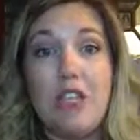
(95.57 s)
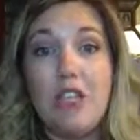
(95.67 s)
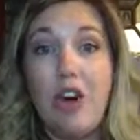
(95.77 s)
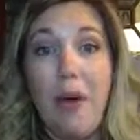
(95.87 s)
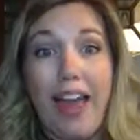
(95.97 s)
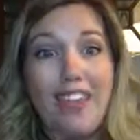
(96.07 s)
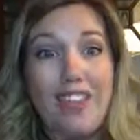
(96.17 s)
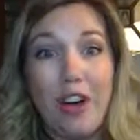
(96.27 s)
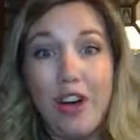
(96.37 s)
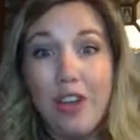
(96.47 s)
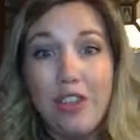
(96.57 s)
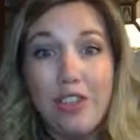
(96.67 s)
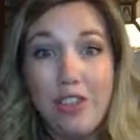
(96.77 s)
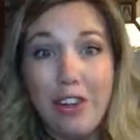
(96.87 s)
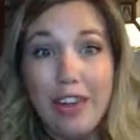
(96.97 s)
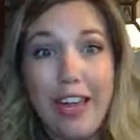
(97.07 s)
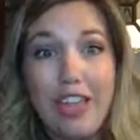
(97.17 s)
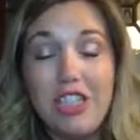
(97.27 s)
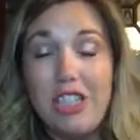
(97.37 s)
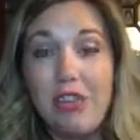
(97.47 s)
So I started this
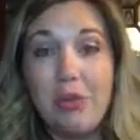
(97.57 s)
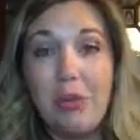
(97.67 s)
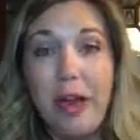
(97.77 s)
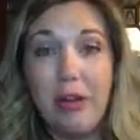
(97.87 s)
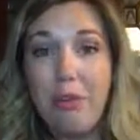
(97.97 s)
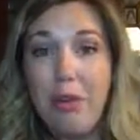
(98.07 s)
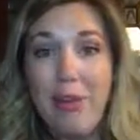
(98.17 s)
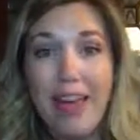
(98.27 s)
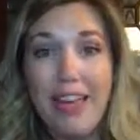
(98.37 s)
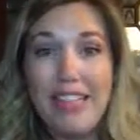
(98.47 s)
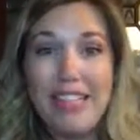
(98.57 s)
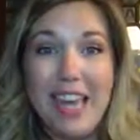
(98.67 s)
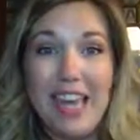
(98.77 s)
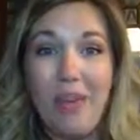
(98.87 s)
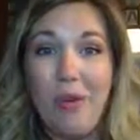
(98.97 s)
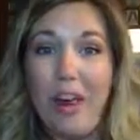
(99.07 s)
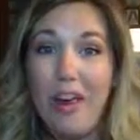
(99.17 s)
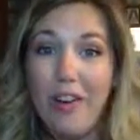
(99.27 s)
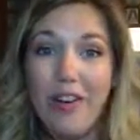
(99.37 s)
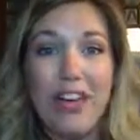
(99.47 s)
journey to help you guys, taking what
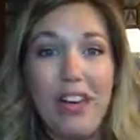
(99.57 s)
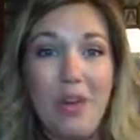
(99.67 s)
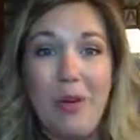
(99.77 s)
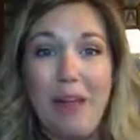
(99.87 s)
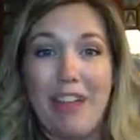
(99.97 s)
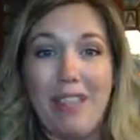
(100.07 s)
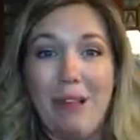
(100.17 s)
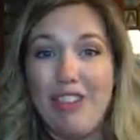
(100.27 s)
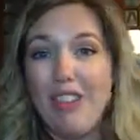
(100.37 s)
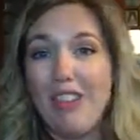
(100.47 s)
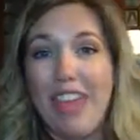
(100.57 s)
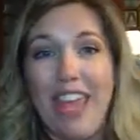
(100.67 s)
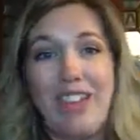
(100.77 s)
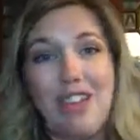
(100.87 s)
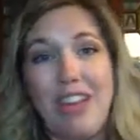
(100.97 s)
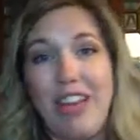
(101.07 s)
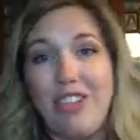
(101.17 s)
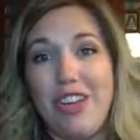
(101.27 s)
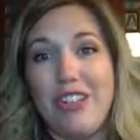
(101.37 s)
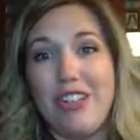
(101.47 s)
I already knew about special education
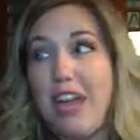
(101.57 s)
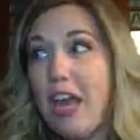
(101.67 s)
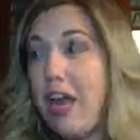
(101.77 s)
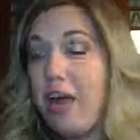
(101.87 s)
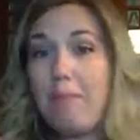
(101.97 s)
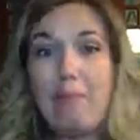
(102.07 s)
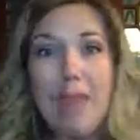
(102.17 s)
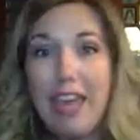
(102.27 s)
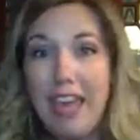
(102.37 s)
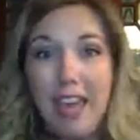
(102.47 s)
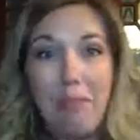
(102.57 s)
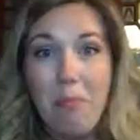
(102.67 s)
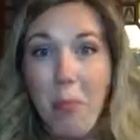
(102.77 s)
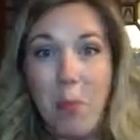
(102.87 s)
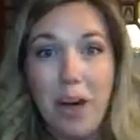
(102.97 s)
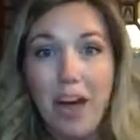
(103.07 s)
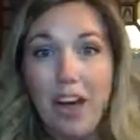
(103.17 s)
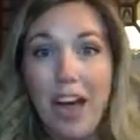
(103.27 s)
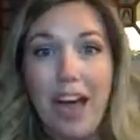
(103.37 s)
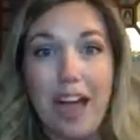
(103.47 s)
and just making it
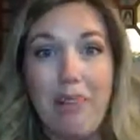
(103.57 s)
more